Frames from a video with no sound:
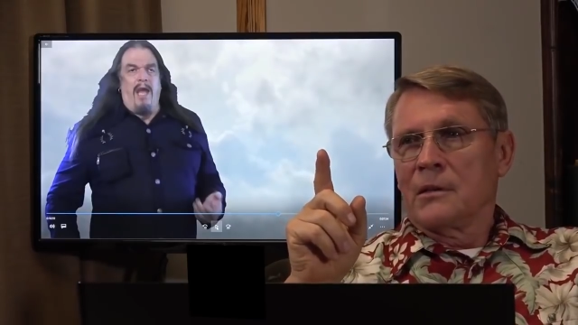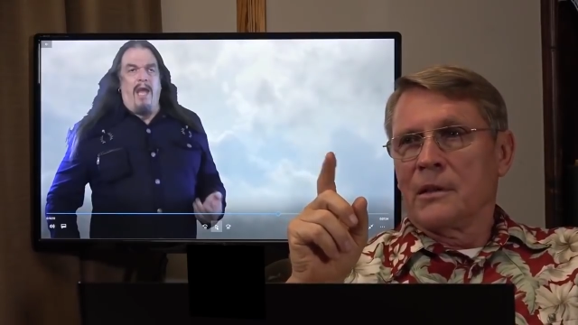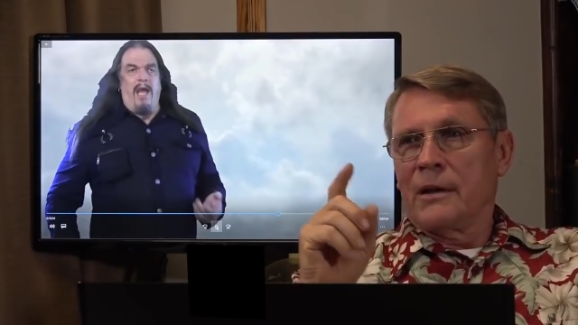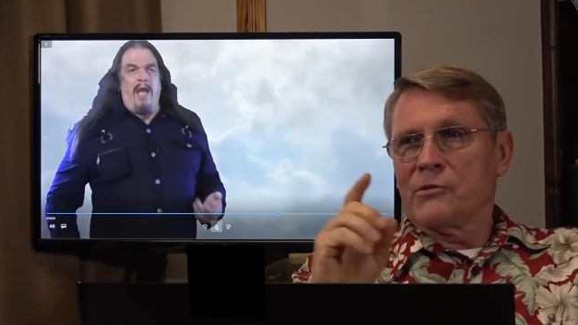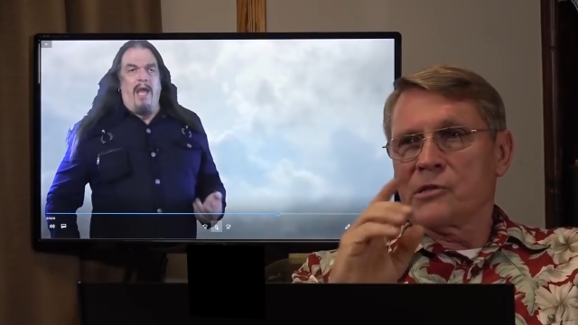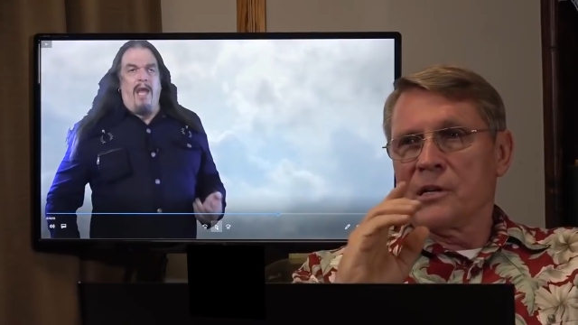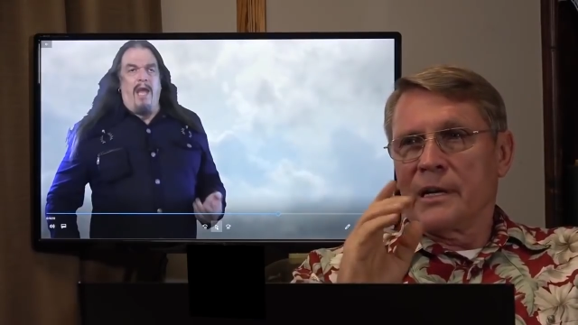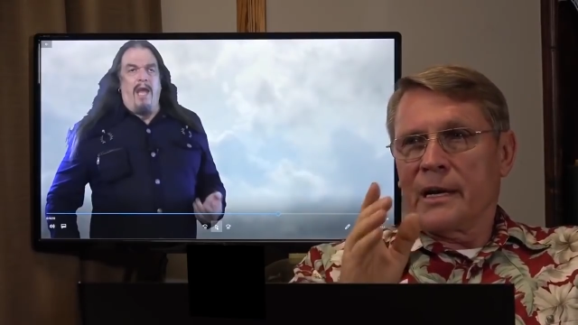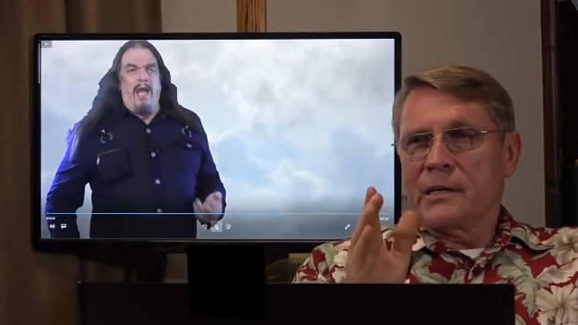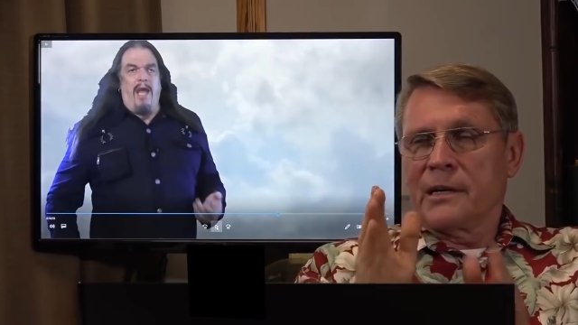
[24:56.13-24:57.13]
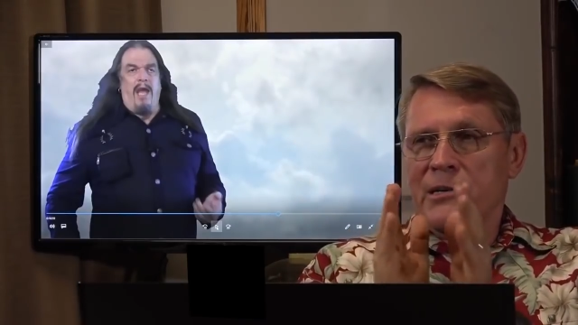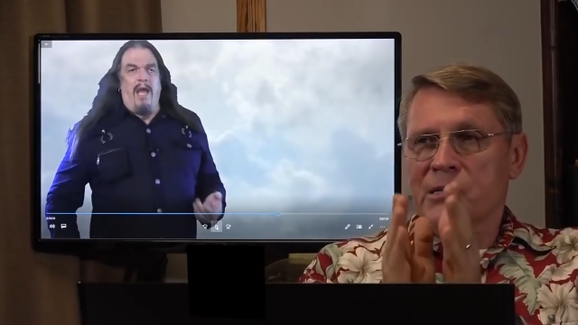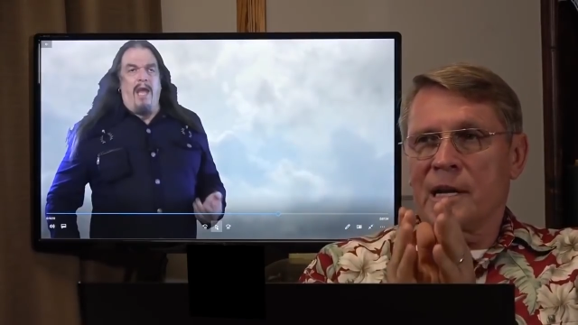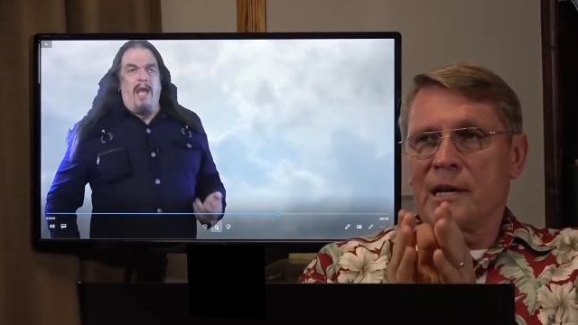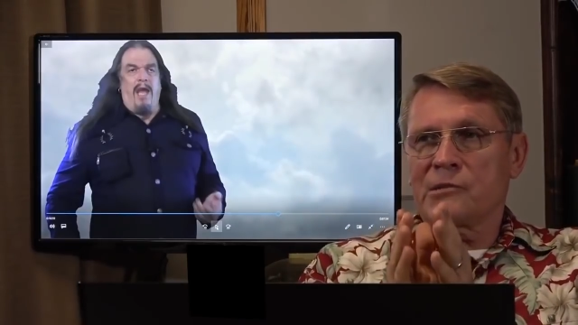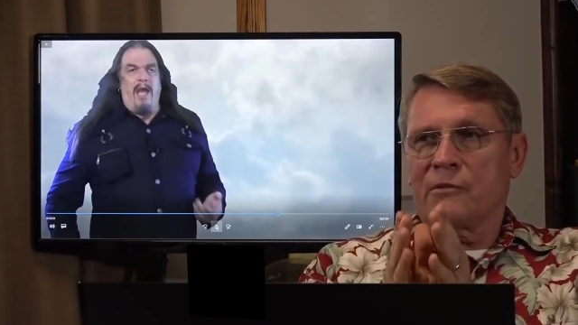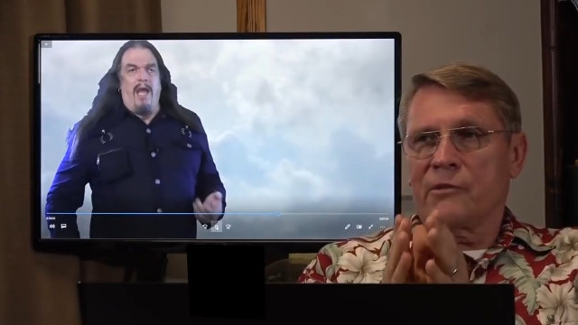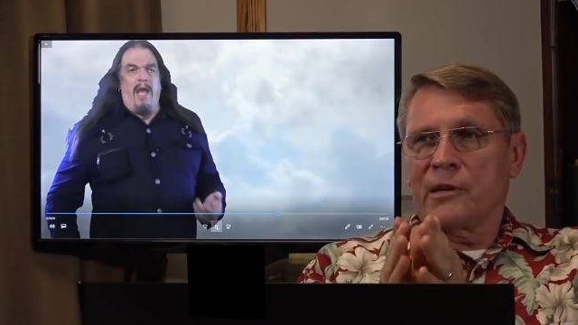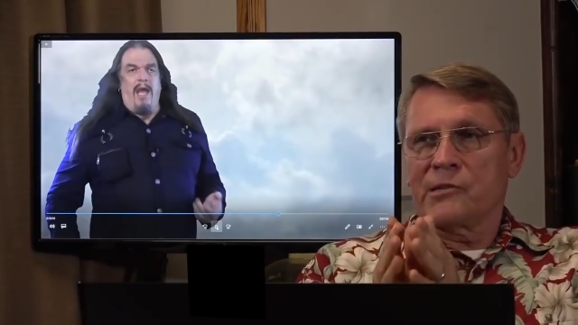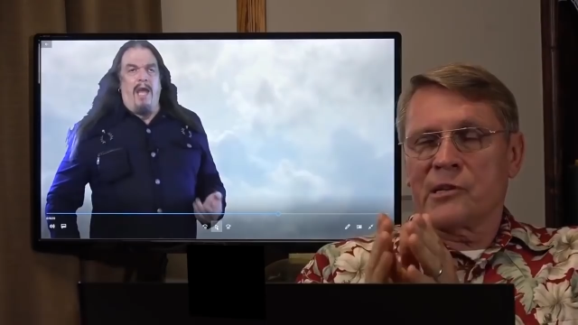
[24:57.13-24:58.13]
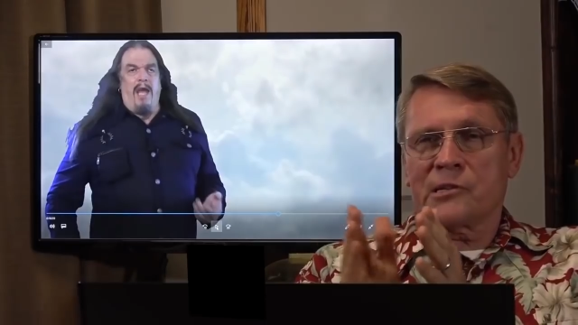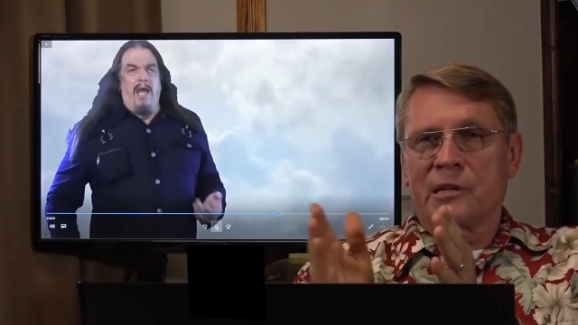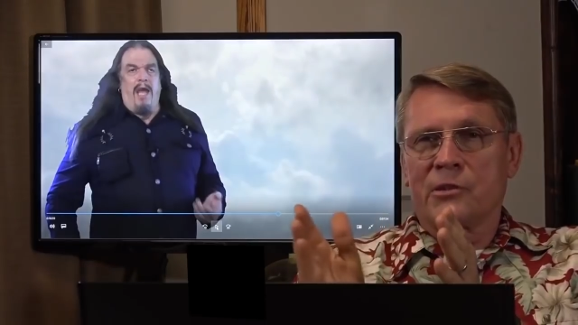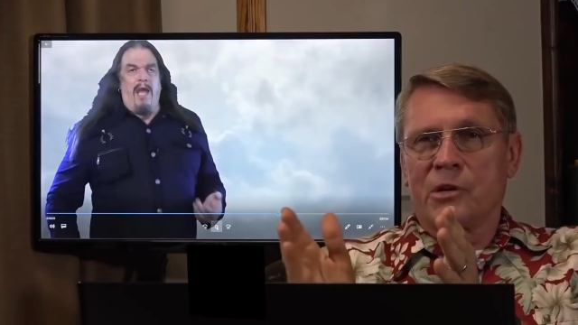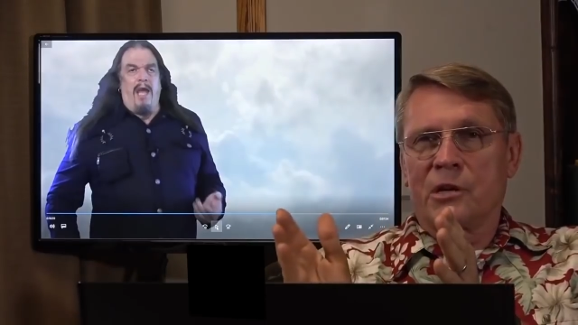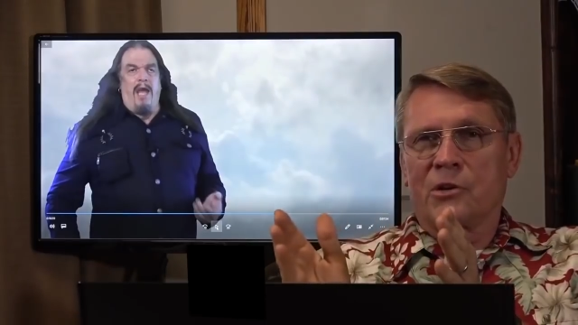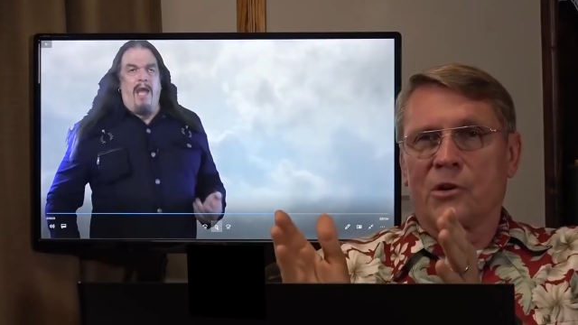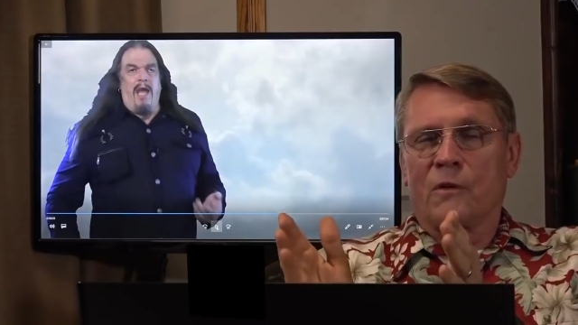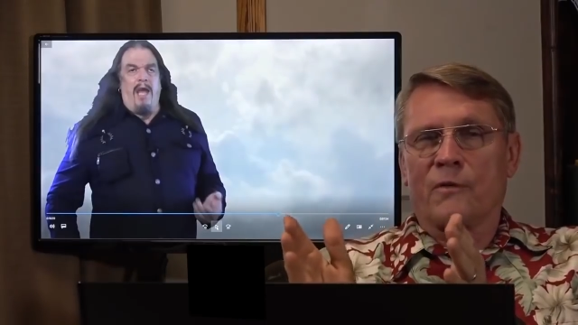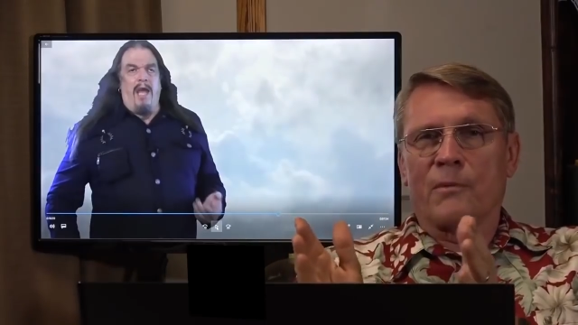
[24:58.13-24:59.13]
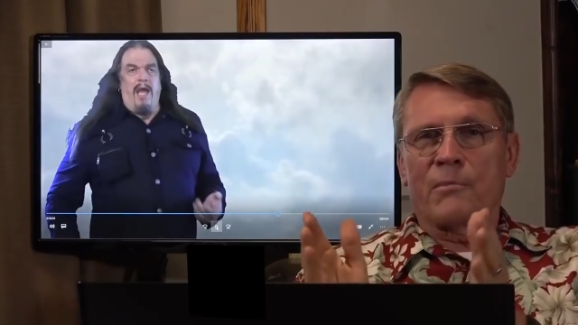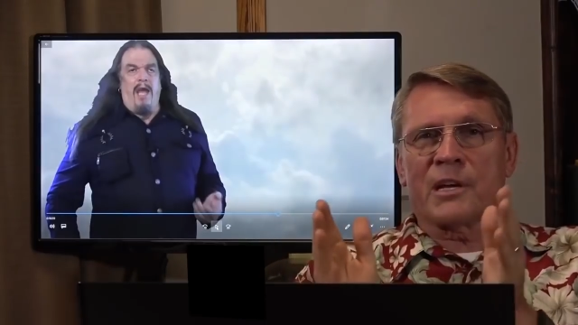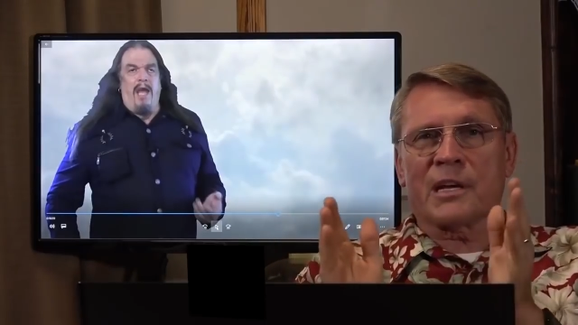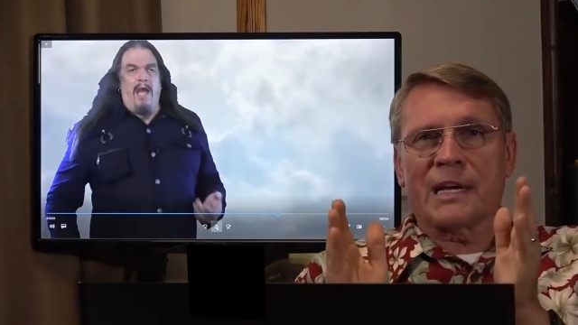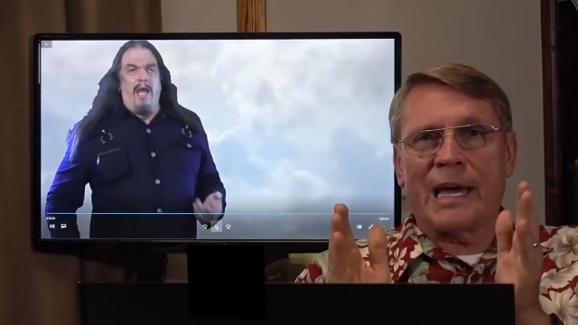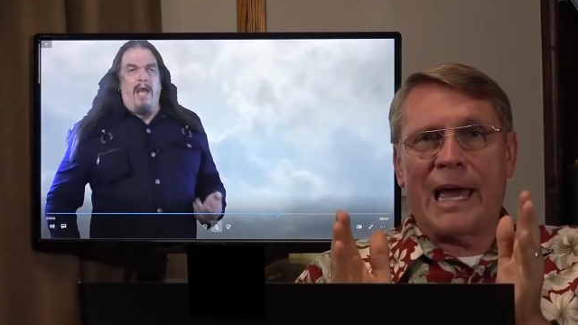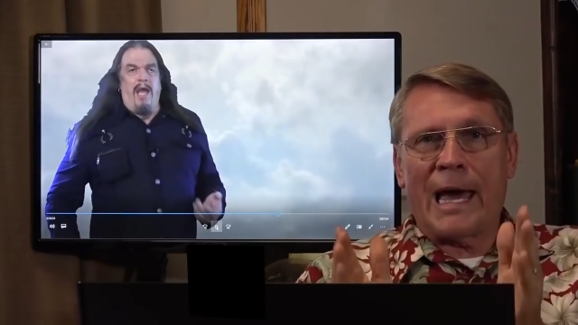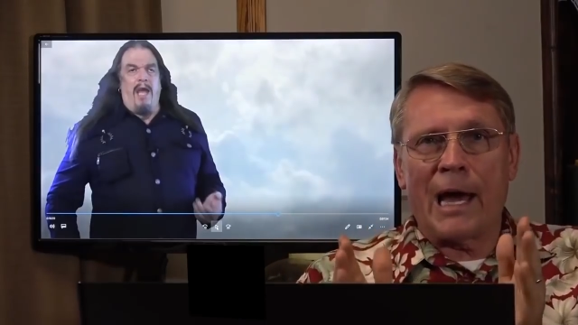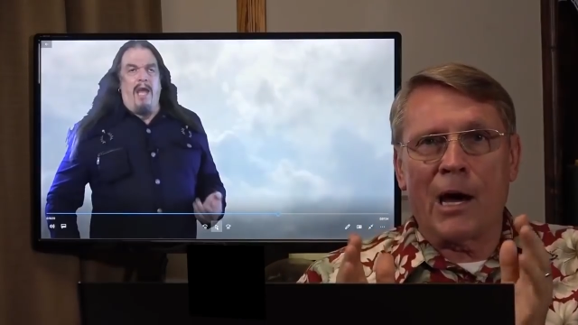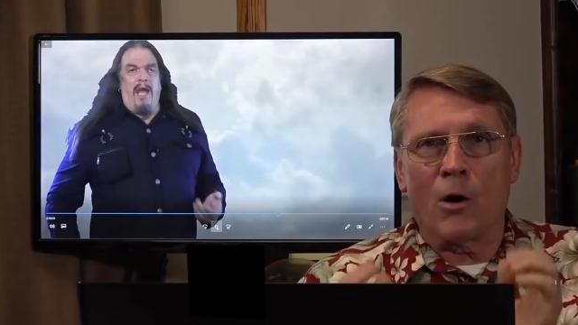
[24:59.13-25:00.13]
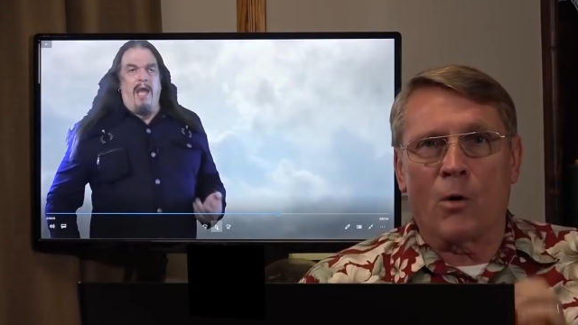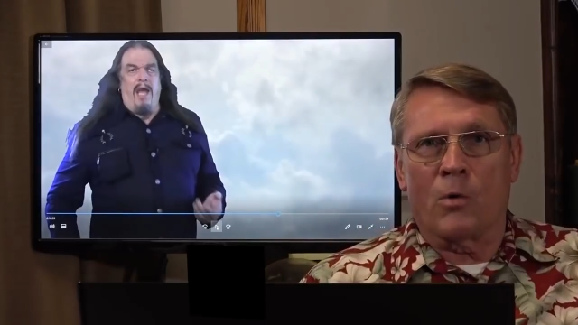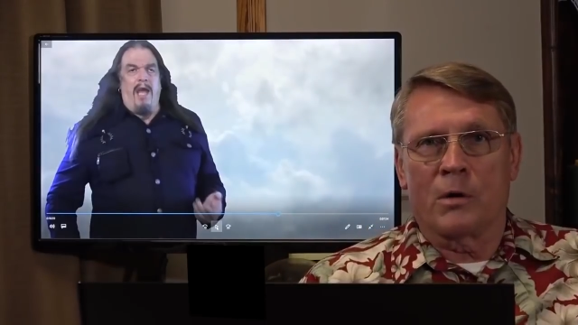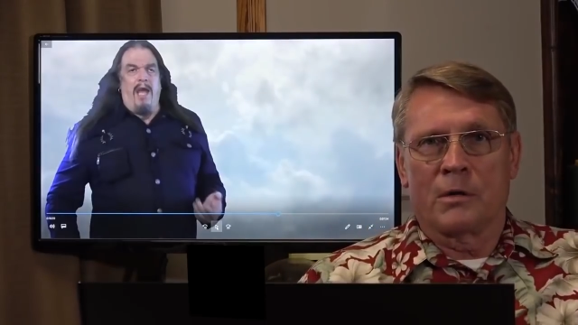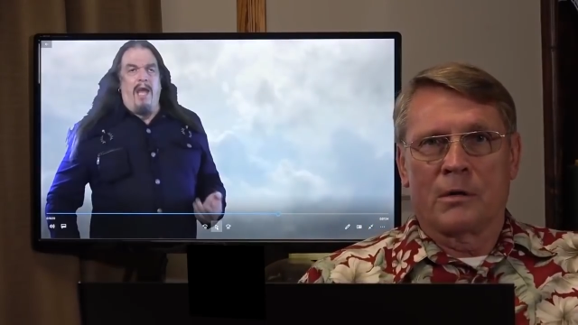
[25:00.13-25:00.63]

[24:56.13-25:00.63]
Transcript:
Speaker 1: They have selected a slice of an existing gene code from the cow.